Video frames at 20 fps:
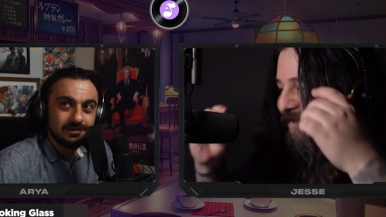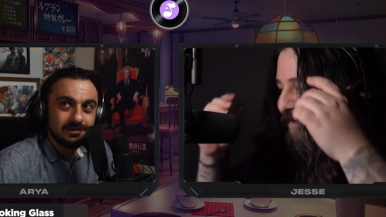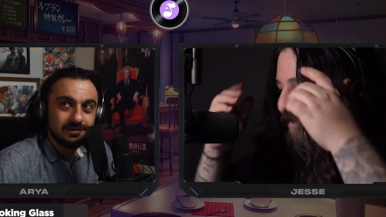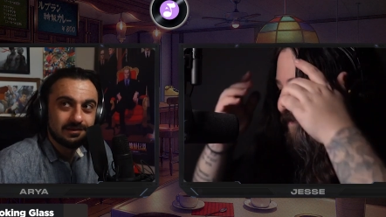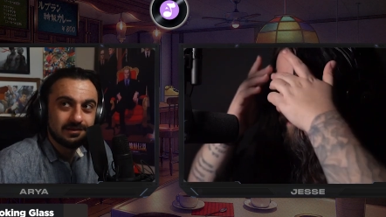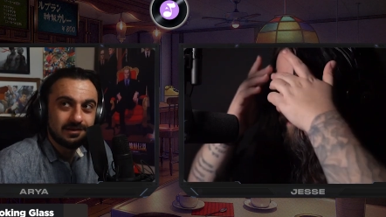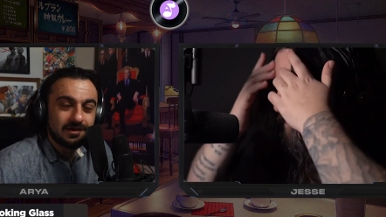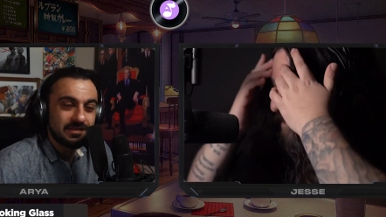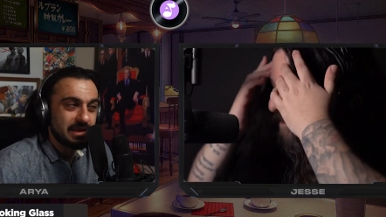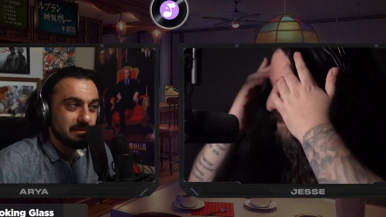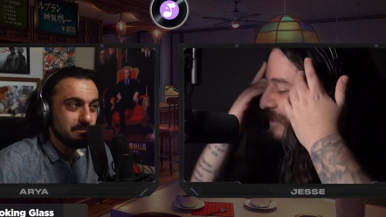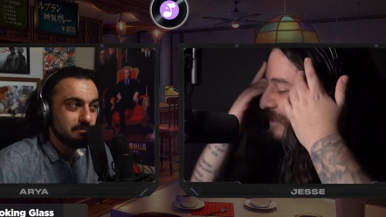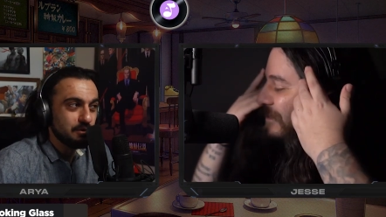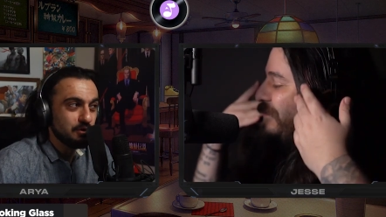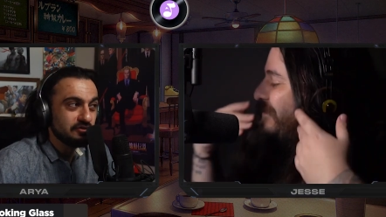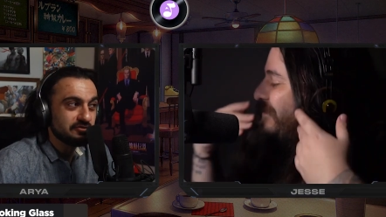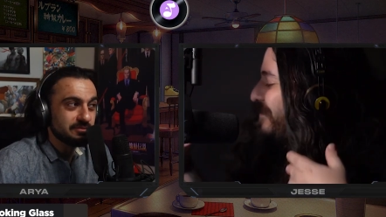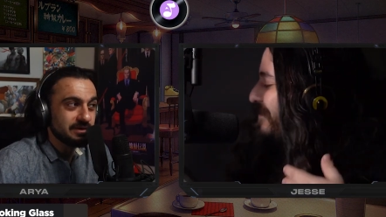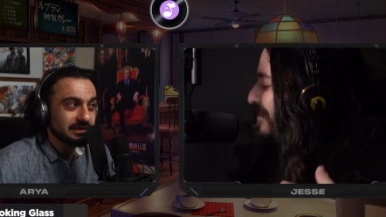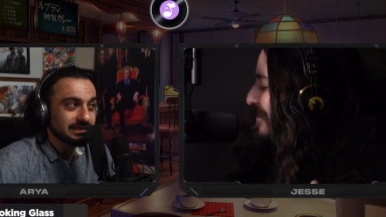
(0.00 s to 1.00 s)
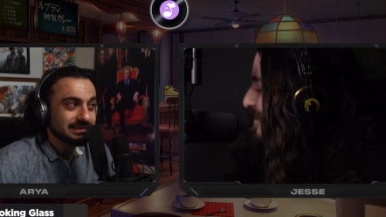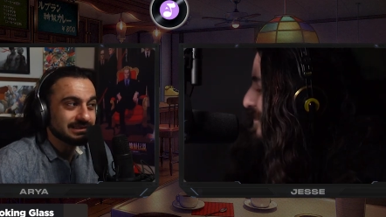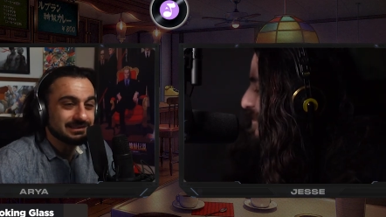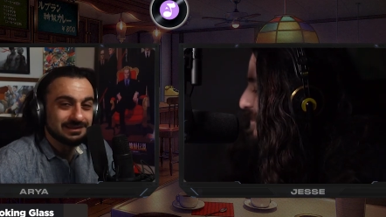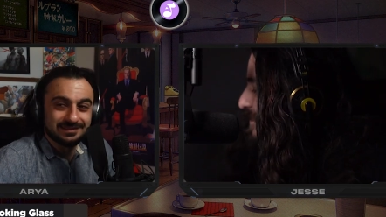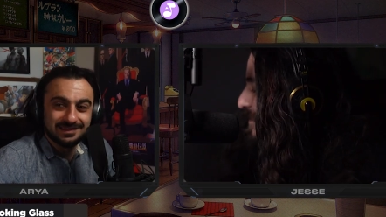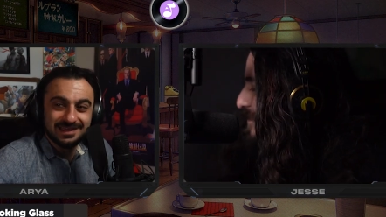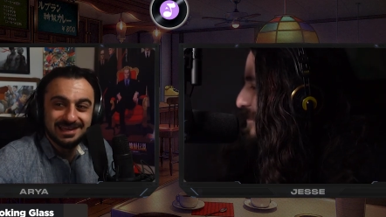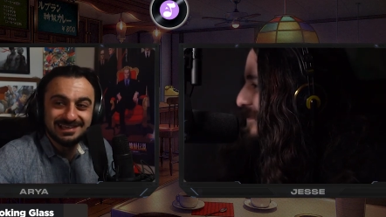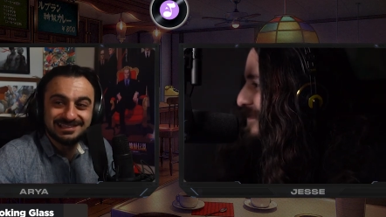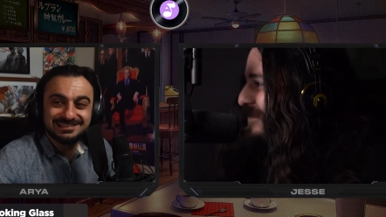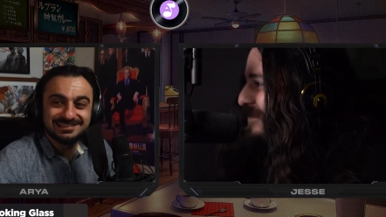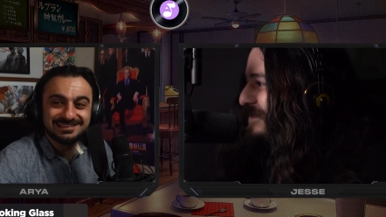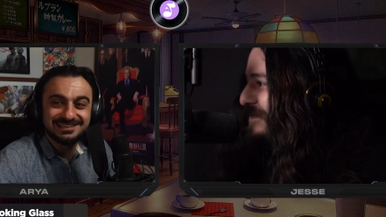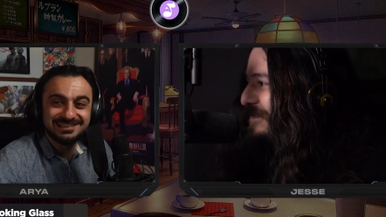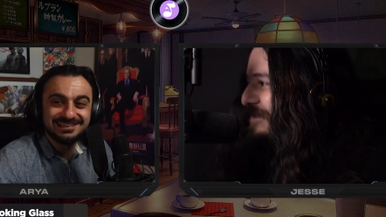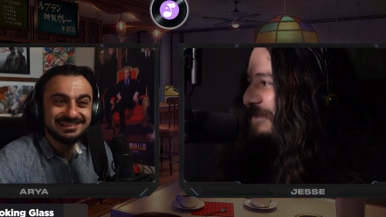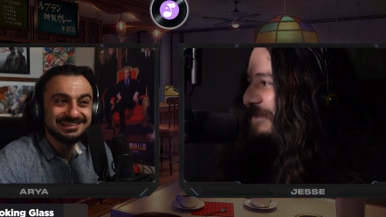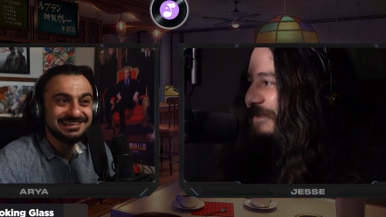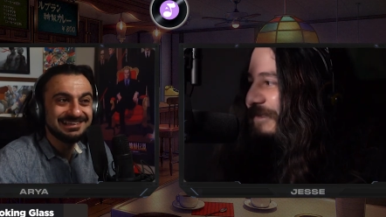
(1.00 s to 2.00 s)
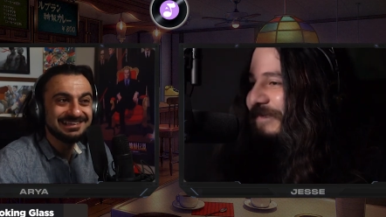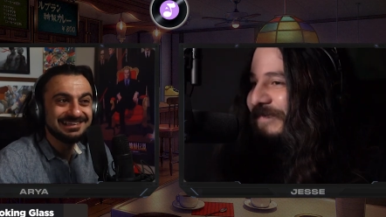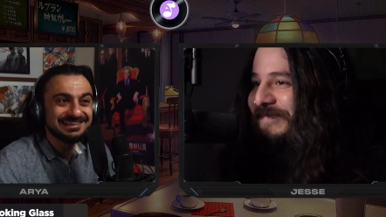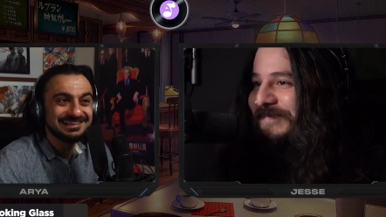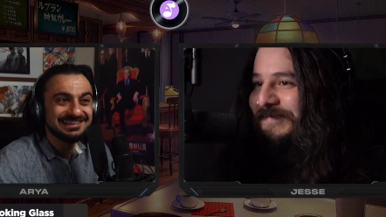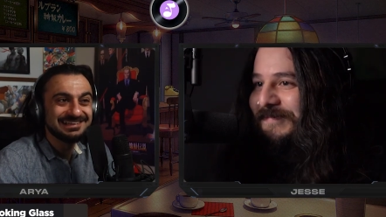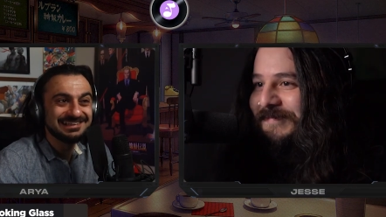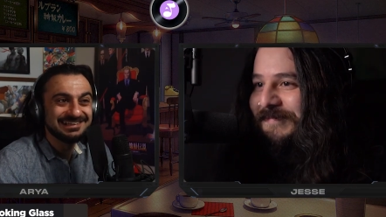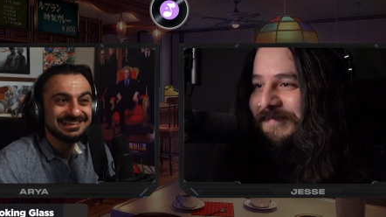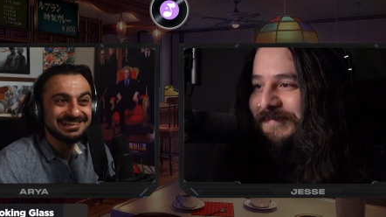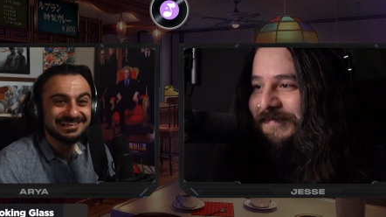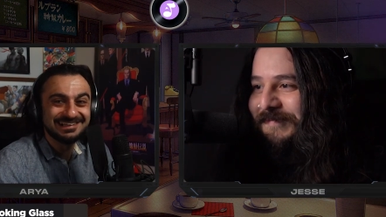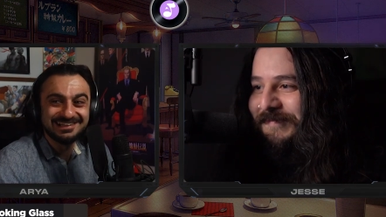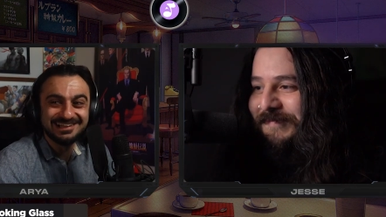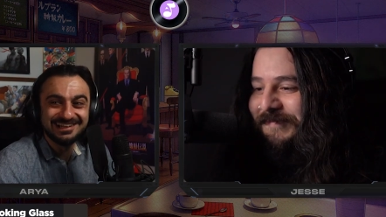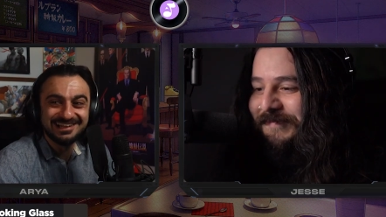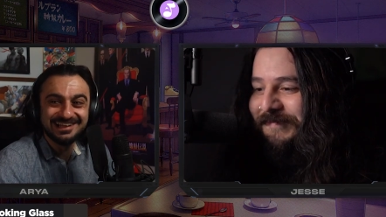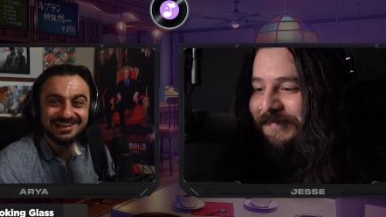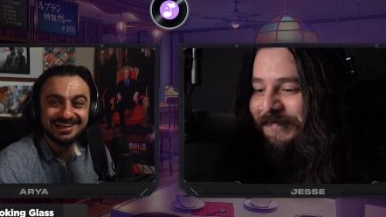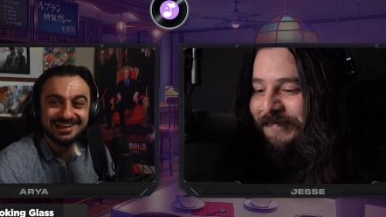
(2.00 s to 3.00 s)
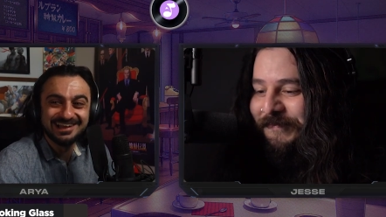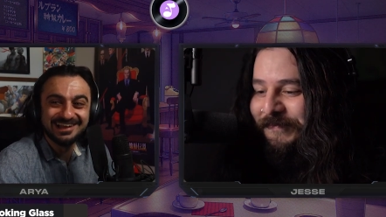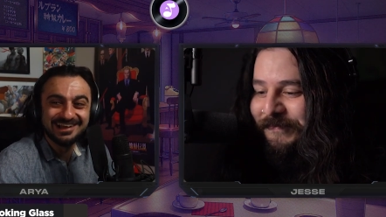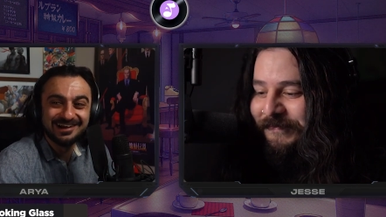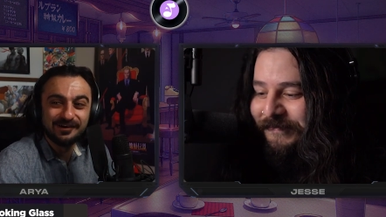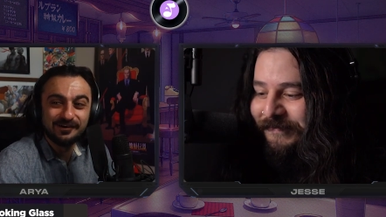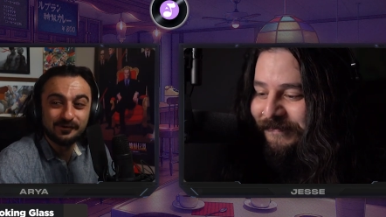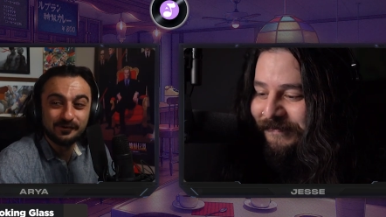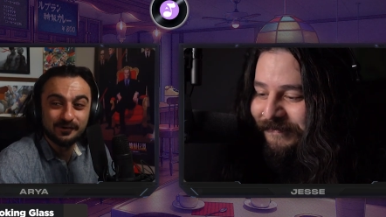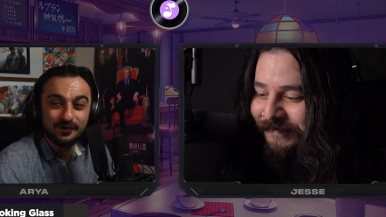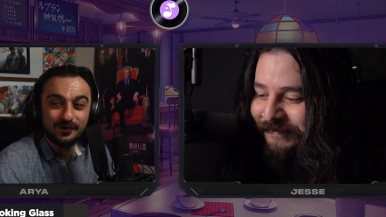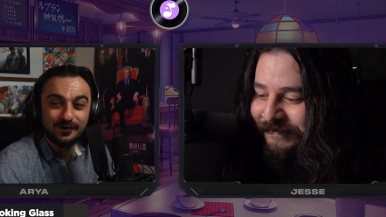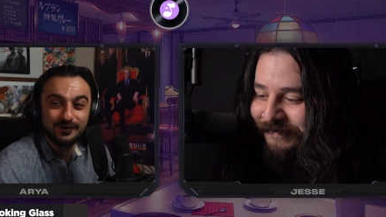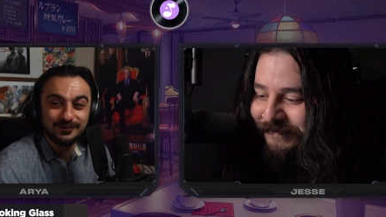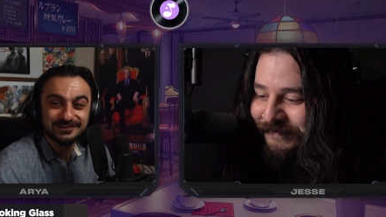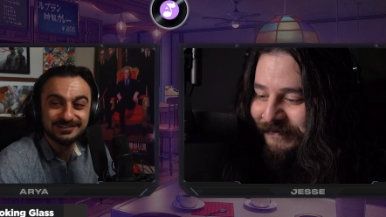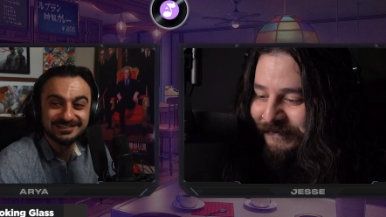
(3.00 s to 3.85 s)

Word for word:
Speaker 1: Are there movements to this? Oh gosh.